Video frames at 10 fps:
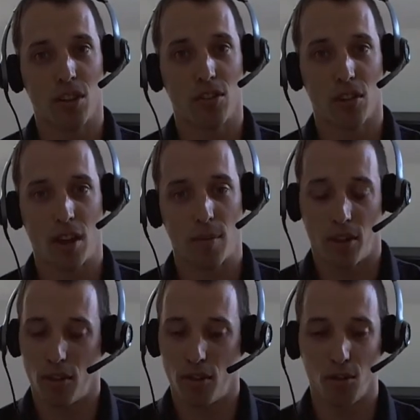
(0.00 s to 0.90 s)
I've been on
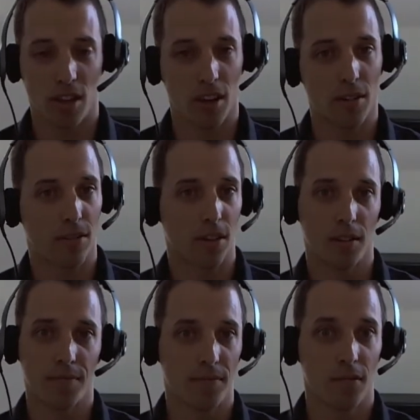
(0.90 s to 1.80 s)
their newsletter for
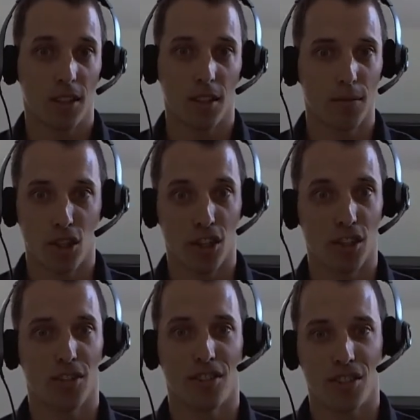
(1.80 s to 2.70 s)

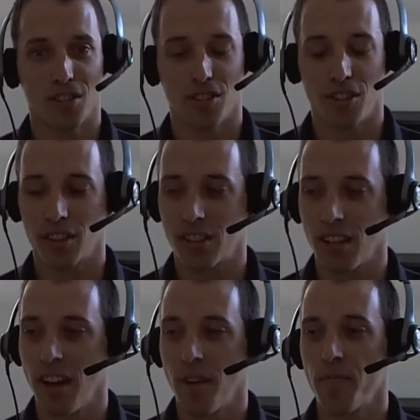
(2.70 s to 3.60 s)
years and years and years,
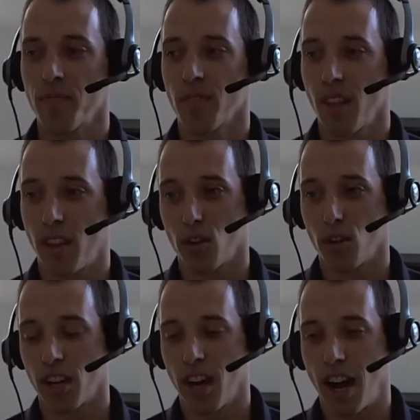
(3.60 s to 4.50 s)
that they were
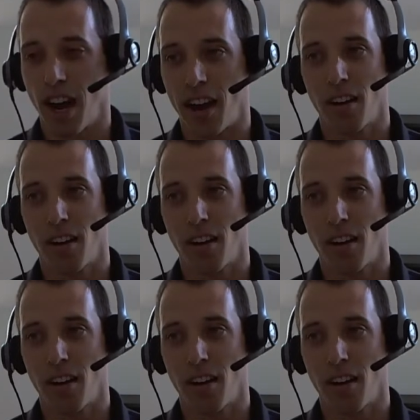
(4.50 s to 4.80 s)
looking to hire.